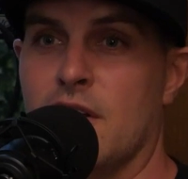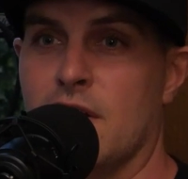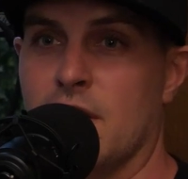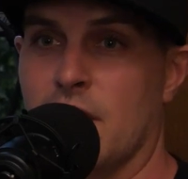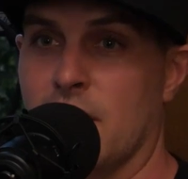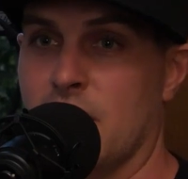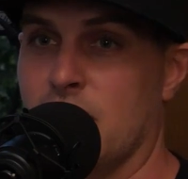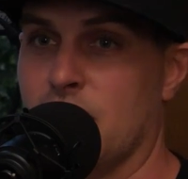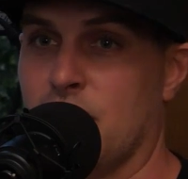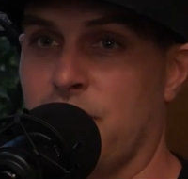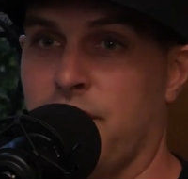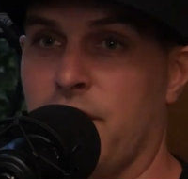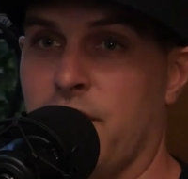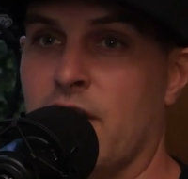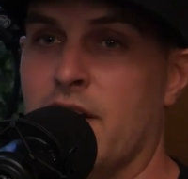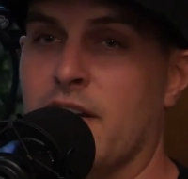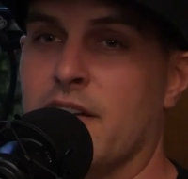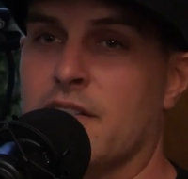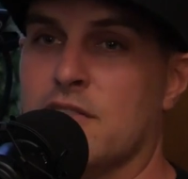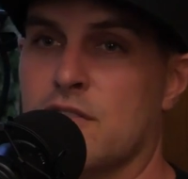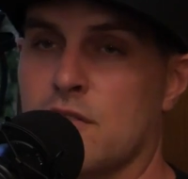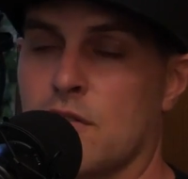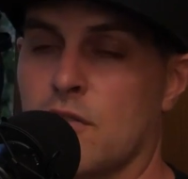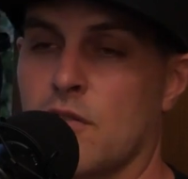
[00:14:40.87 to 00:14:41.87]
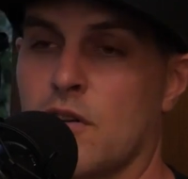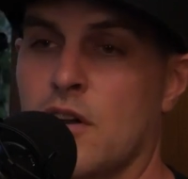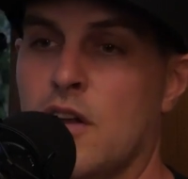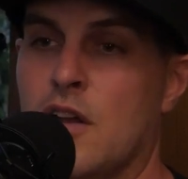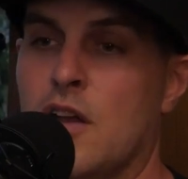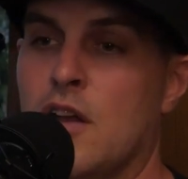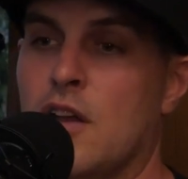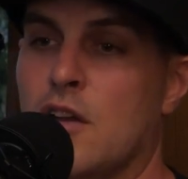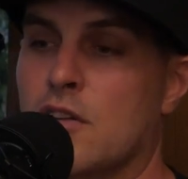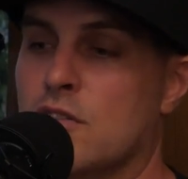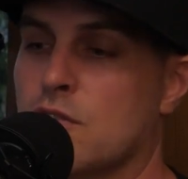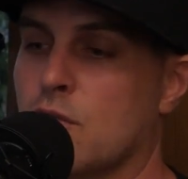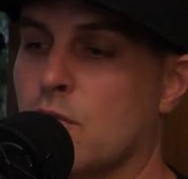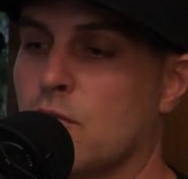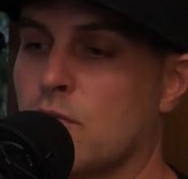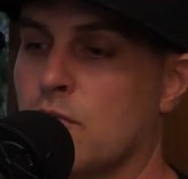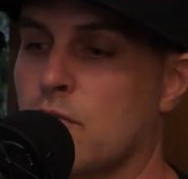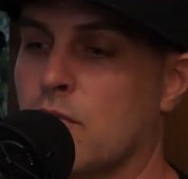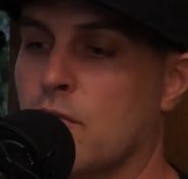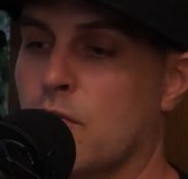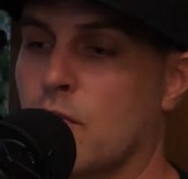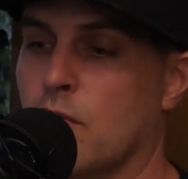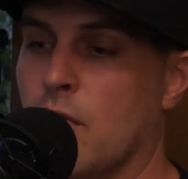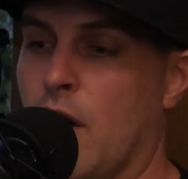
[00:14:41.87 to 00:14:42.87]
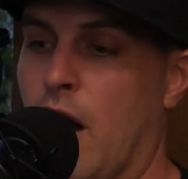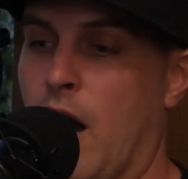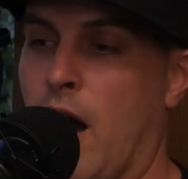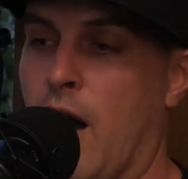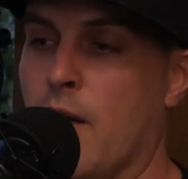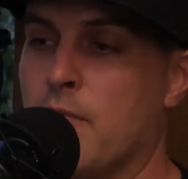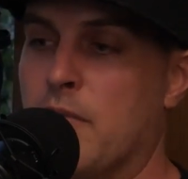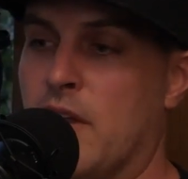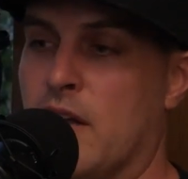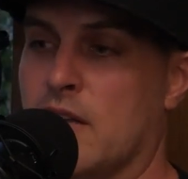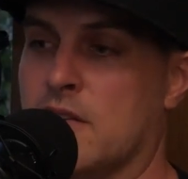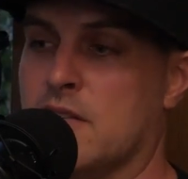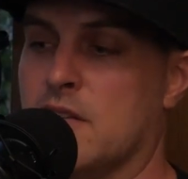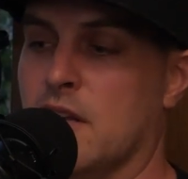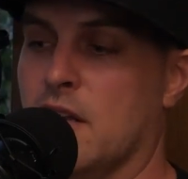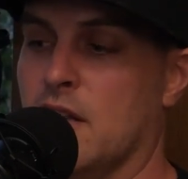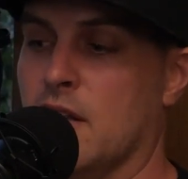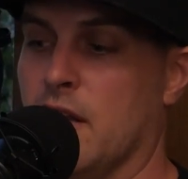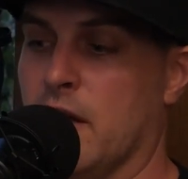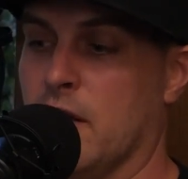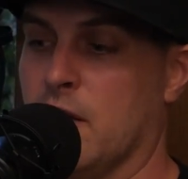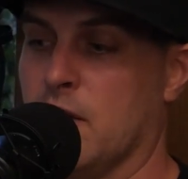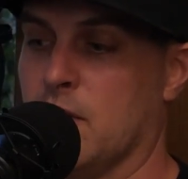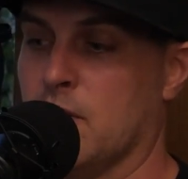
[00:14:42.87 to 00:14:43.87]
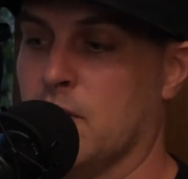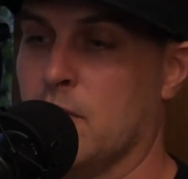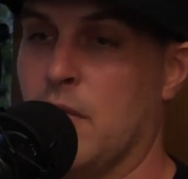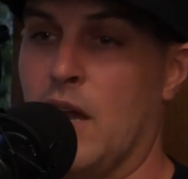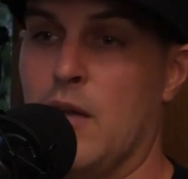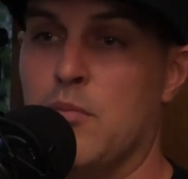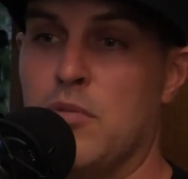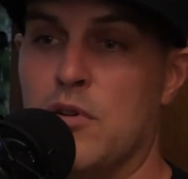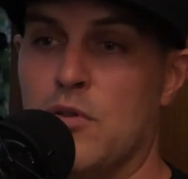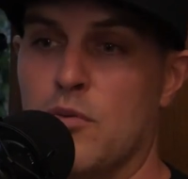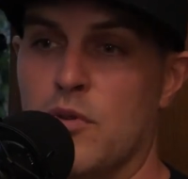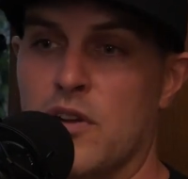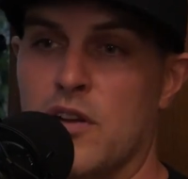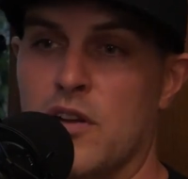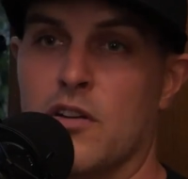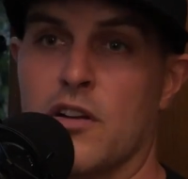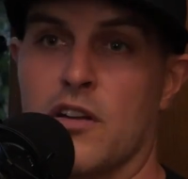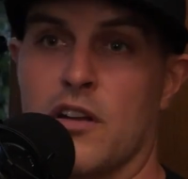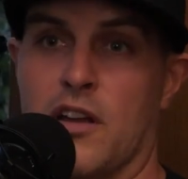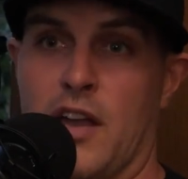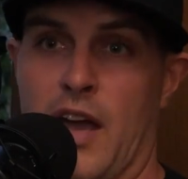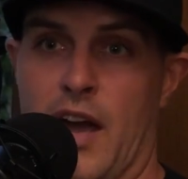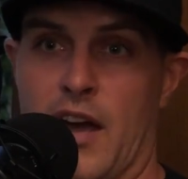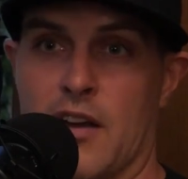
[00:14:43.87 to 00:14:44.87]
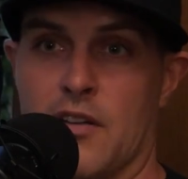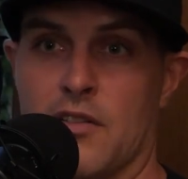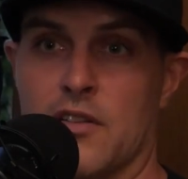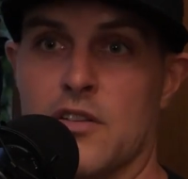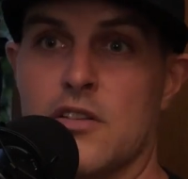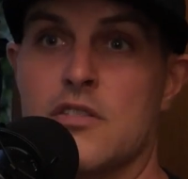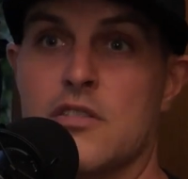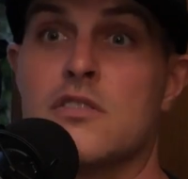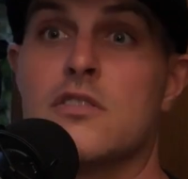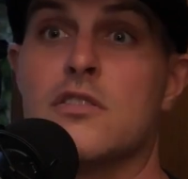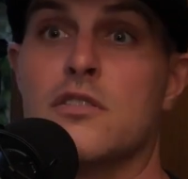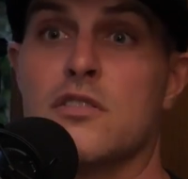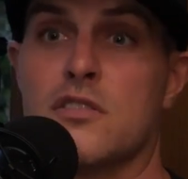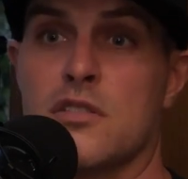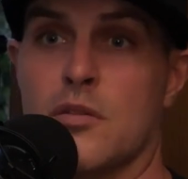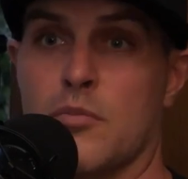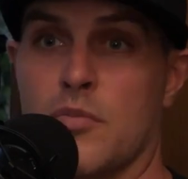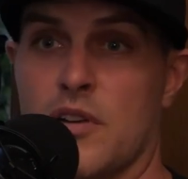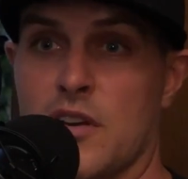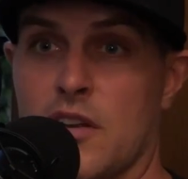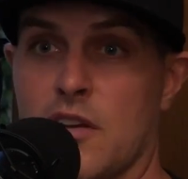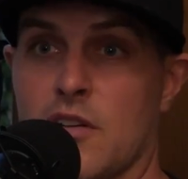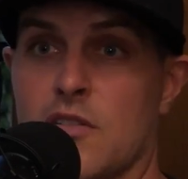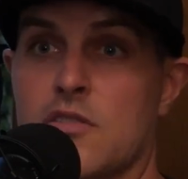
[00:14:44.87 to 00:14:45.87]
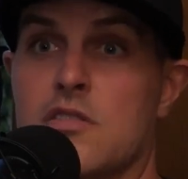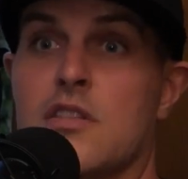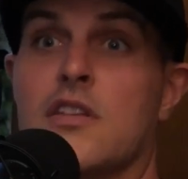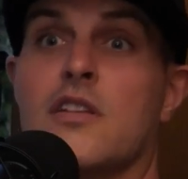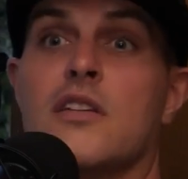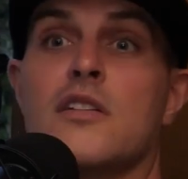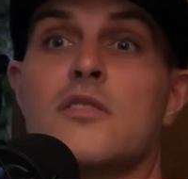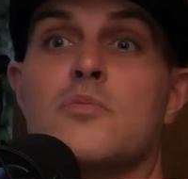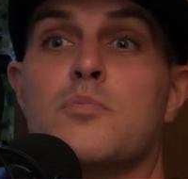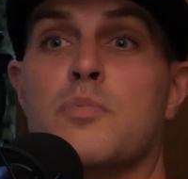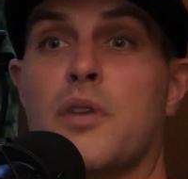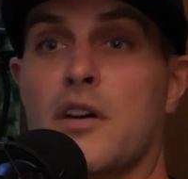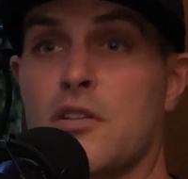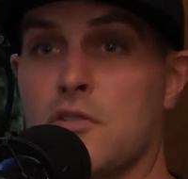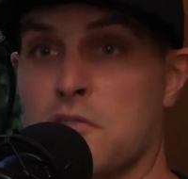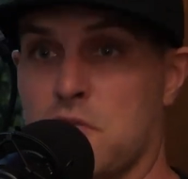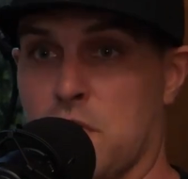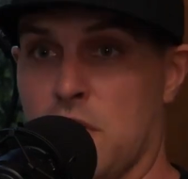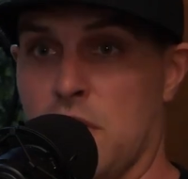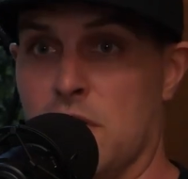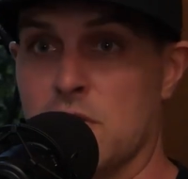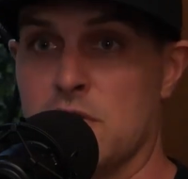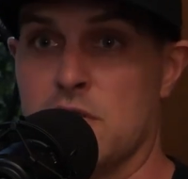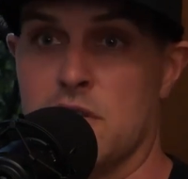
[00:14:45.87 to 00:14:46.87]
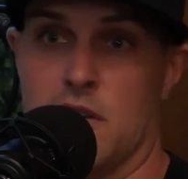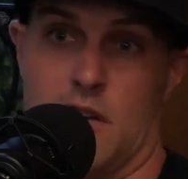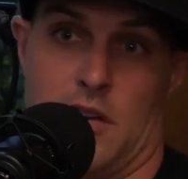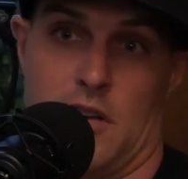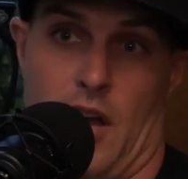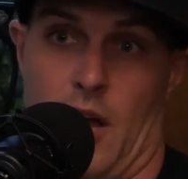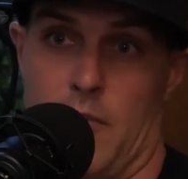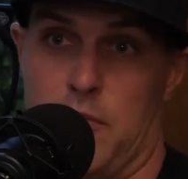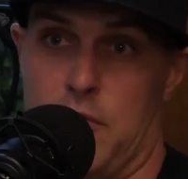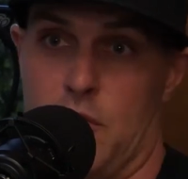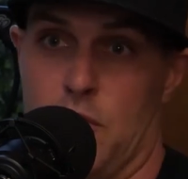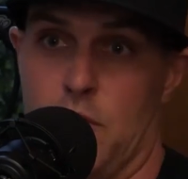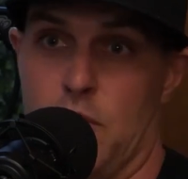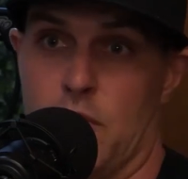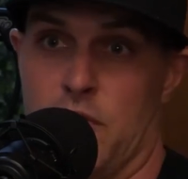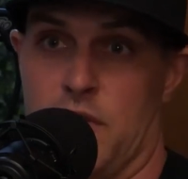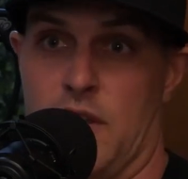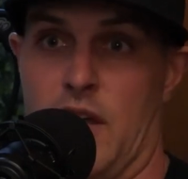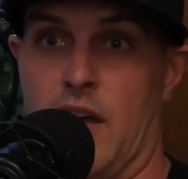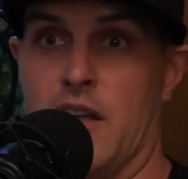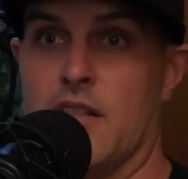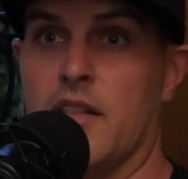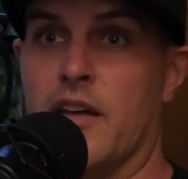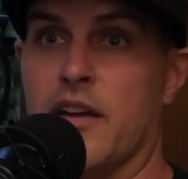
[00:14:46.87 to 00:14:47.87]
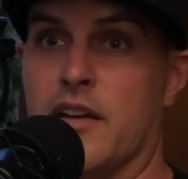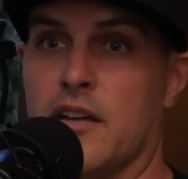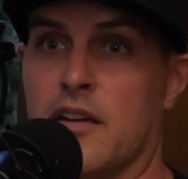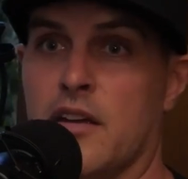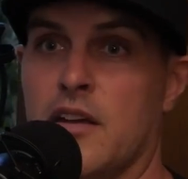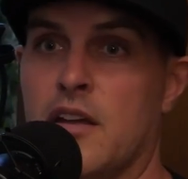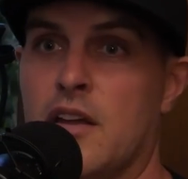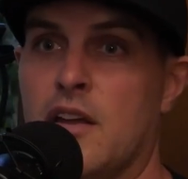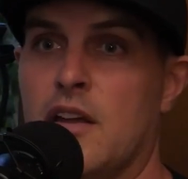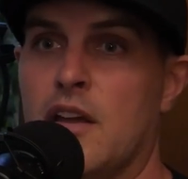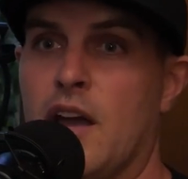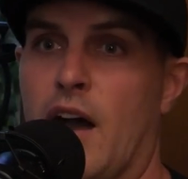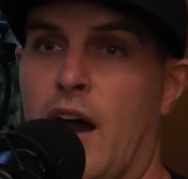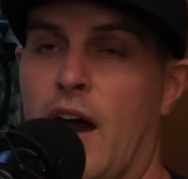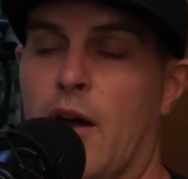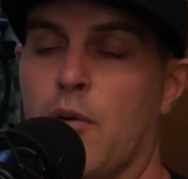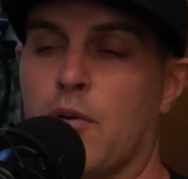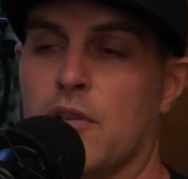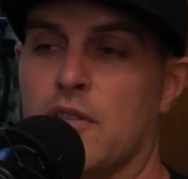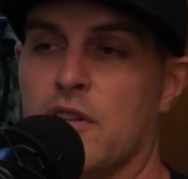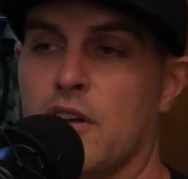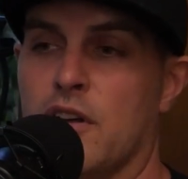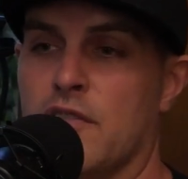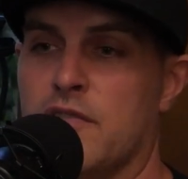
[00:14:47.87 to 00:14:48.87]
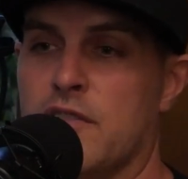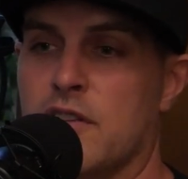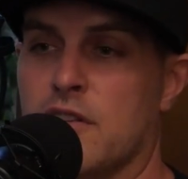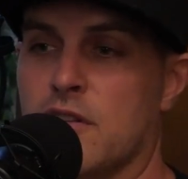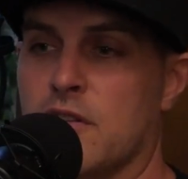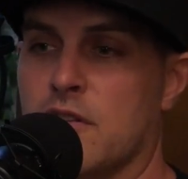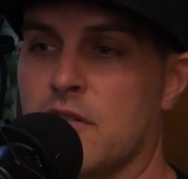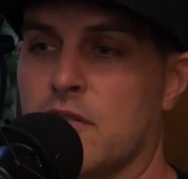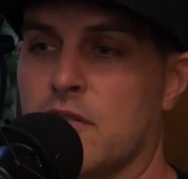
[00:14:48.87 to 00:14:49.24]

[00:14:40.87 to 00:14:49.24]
Like it's fine. So I'm not saying like maybe we are a catalyst to somebody else that gets better trails done. I'm cool with that. Like I would love to